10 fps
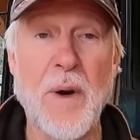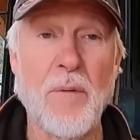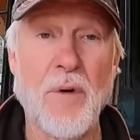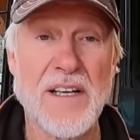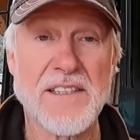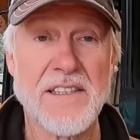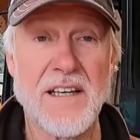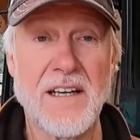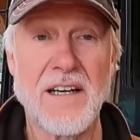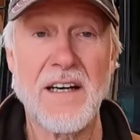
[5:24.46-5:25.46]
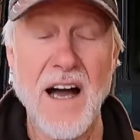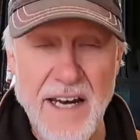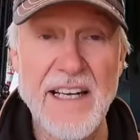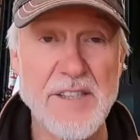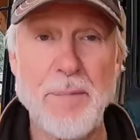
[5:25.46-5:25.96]
what was
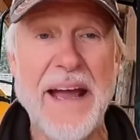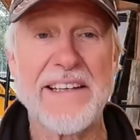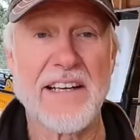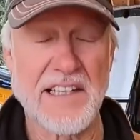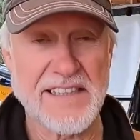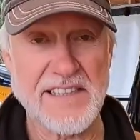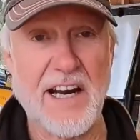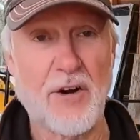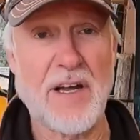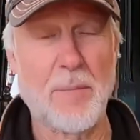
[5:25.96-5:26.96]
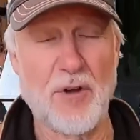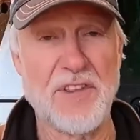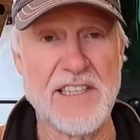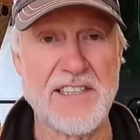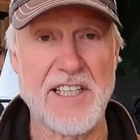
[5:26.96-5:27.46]
unexpectedly scary
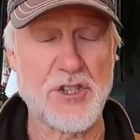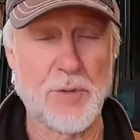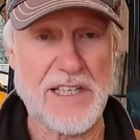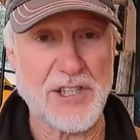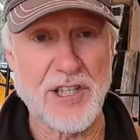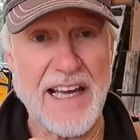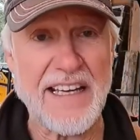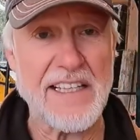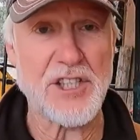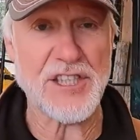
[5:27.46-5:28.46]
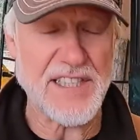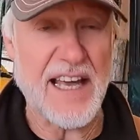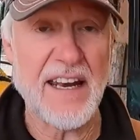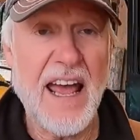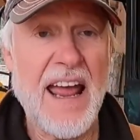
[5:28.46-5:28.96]
about this situation. Like I just
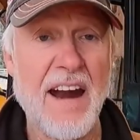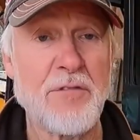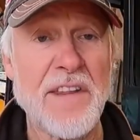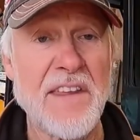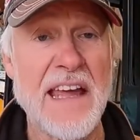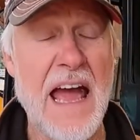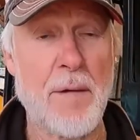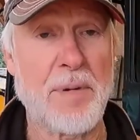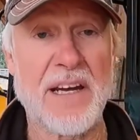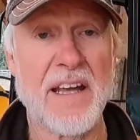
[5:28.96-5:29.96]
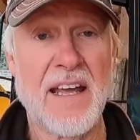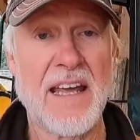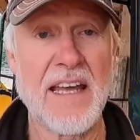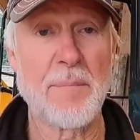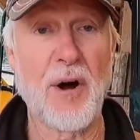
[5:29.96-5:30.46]
said, everything happened
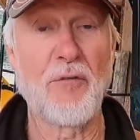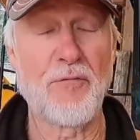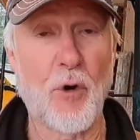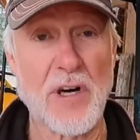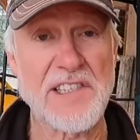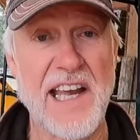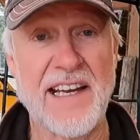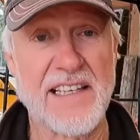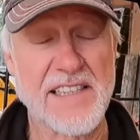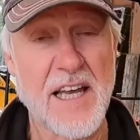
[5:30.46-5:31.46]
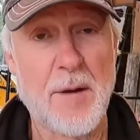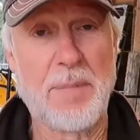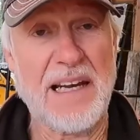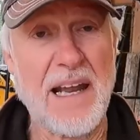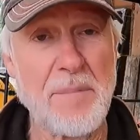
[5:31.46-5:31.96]
in about 4 seconds.
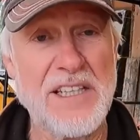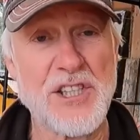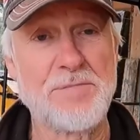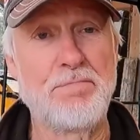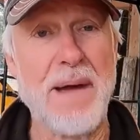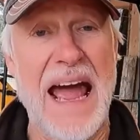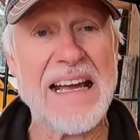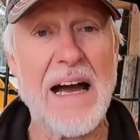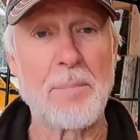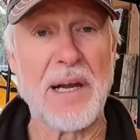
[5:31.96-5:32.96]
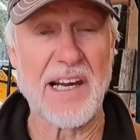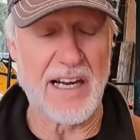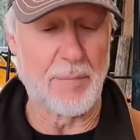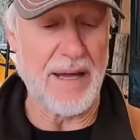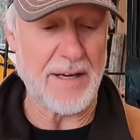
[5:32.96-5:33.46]
But let me just back up a
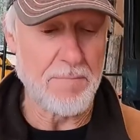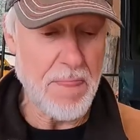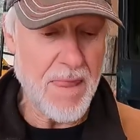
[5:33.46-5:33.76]
little bit.